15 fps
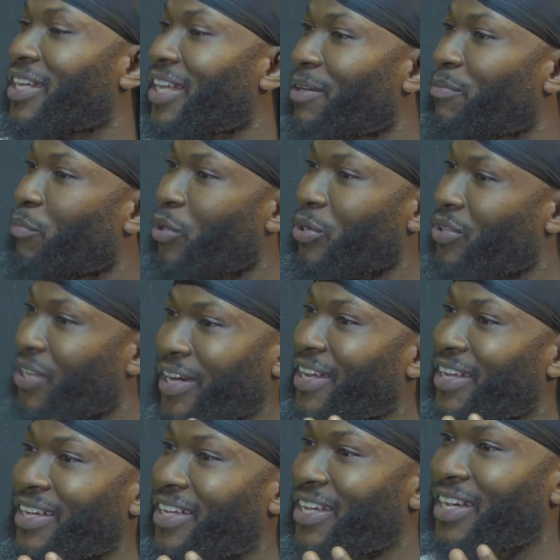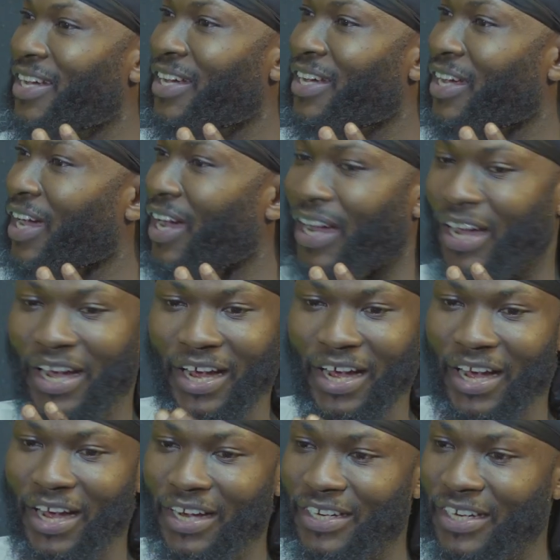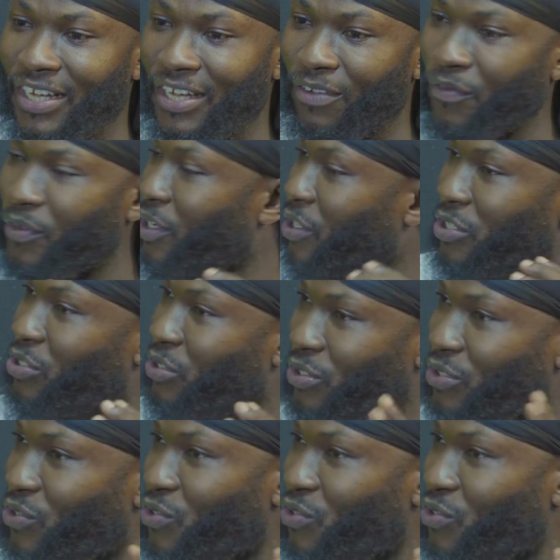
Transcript: Modric and the Vinicius to